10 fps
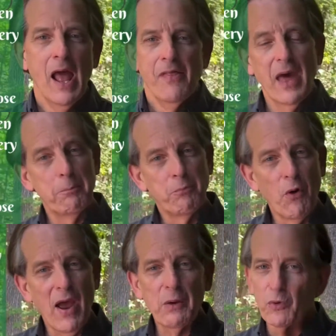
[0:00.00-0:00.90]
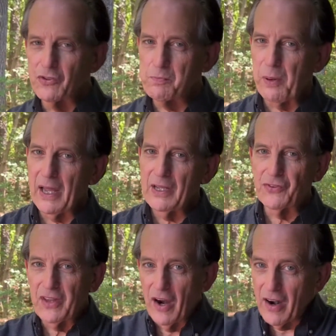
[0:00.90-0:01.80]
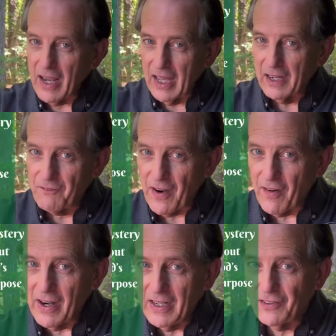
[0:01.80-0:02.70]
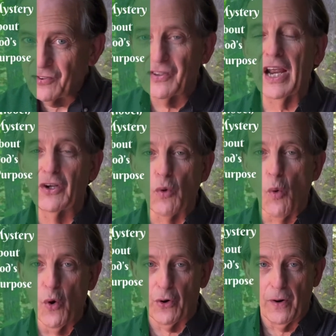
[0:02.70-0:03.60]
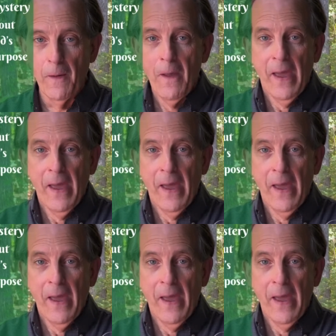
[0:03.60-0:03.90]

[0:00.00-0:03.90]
That bread was placed there in a very distinct order.